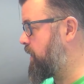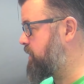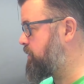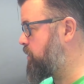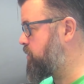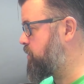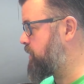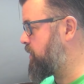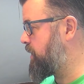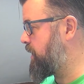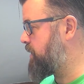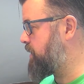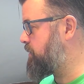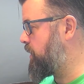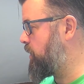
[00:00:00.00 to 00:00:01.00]
I suppose I could
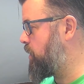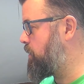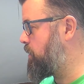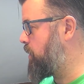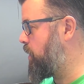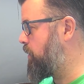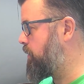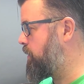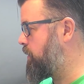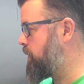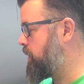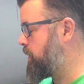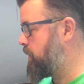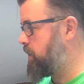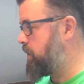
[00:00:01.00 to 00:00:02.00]
add a lot more
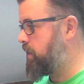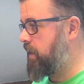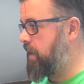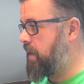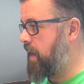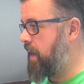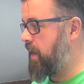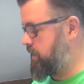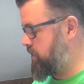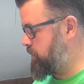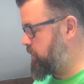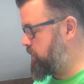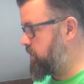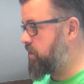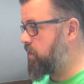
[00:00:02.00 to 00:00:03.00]

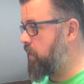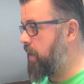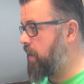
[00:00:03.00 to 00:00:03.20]
enhancements to it.